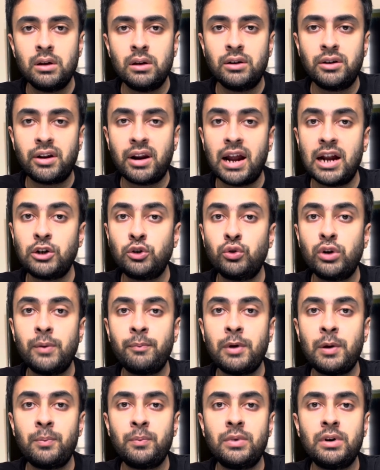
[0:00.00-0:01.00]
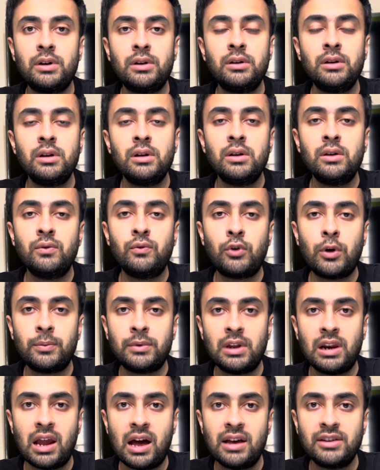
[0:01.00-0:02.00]
try to remember from the
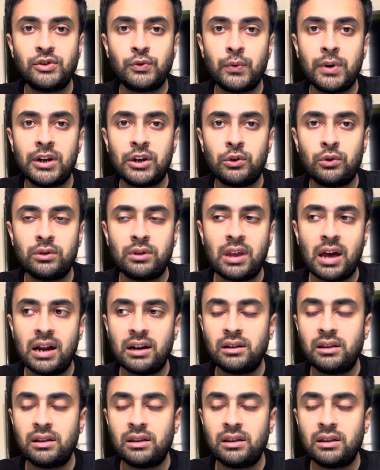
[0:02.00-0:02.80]
last video that